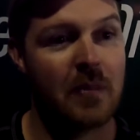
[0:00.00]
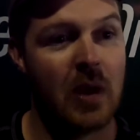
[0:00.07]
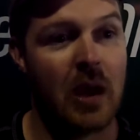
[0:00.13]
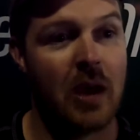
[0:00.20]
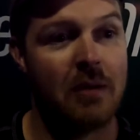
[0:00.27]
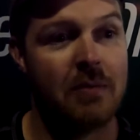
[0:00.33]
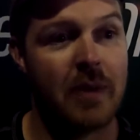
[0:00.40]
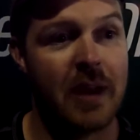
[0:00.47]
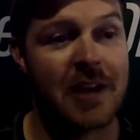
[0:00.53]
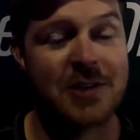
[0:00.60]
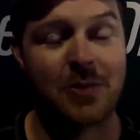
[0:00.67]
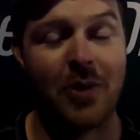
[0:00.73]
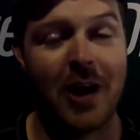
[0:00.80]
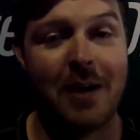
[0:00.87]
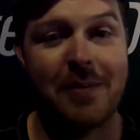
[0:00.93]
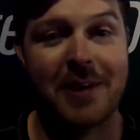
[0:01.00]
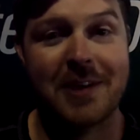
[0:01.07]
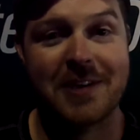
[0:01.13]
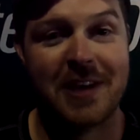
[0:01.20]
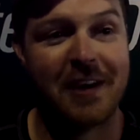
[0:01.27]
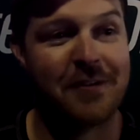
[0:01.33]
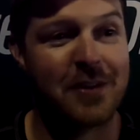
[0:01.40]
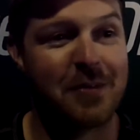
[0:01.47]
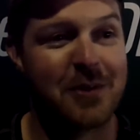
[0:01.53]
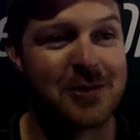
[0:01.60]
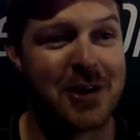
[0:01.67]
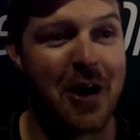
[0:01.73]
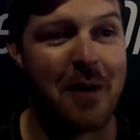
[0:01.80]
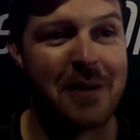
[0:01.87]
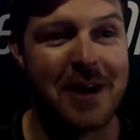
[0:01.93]
Yeah, it has a Y because I have the
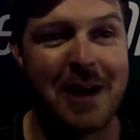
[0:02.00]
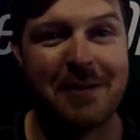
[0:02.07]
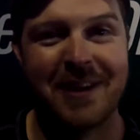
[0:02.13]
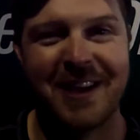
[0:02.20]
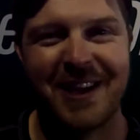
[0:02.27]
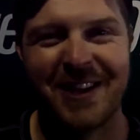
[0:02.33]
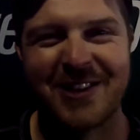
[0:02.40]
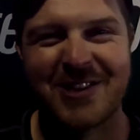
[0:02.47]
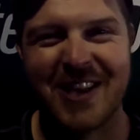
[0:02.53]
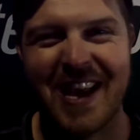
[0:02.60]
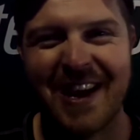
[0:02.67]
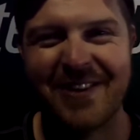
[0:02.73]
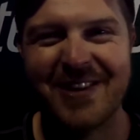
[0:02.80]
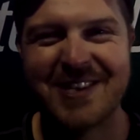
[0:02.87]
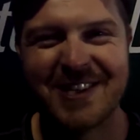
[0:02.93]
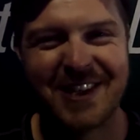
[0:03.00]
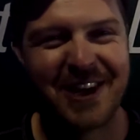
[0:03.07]
most common name in the English language.